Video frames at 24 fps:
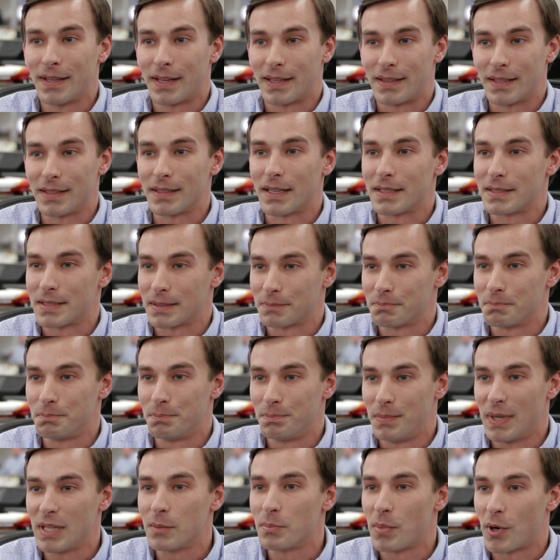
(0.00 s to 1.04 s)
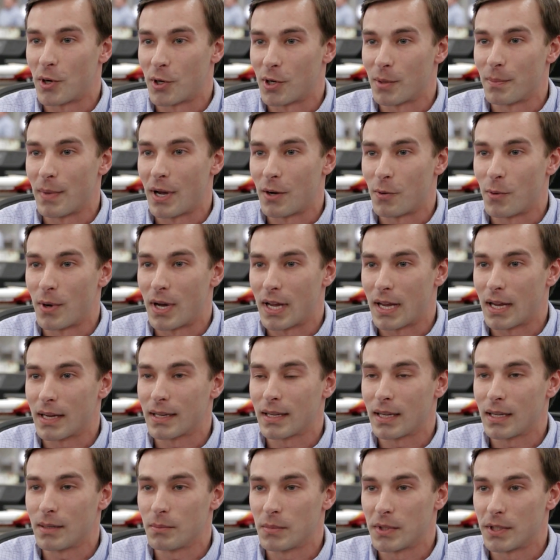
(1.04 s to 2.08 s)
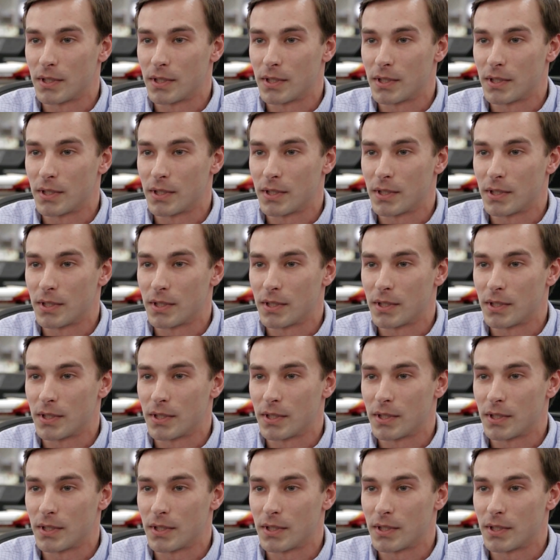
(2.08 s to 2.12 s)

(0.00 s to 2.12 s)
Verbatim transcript: I think that's a big part about why I came